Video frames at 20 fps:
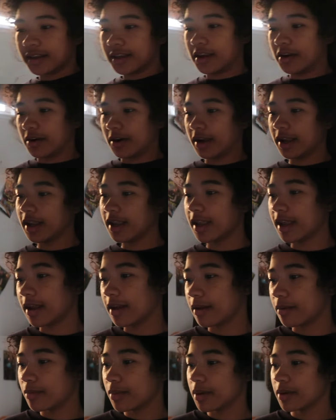here I
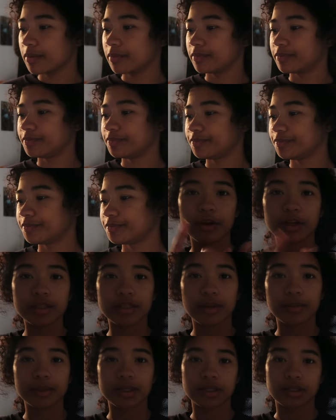am
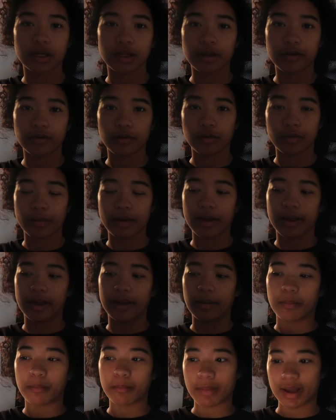first I'm gonna study for my
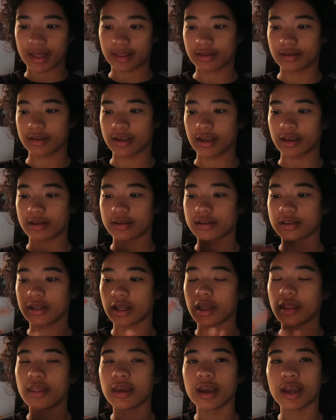math test
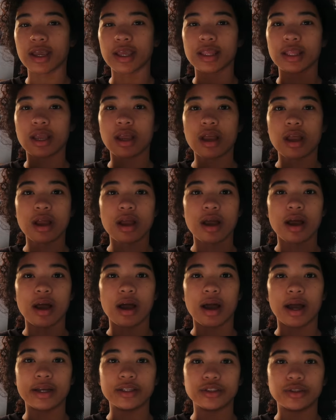and then
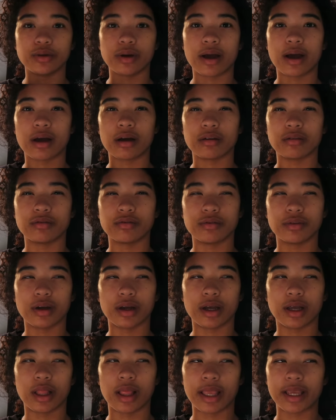I do have
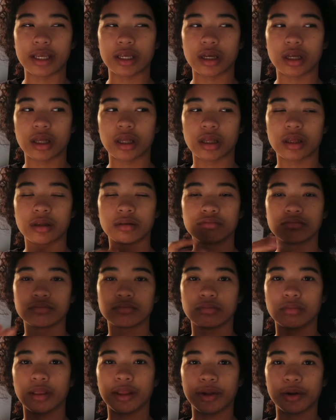a like
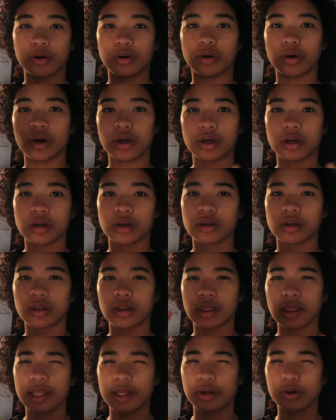little
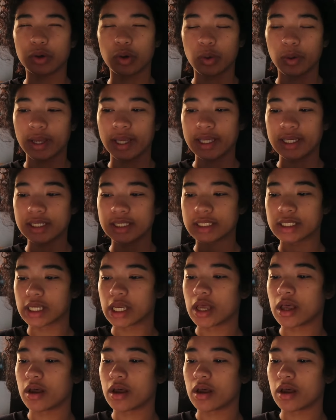little quiz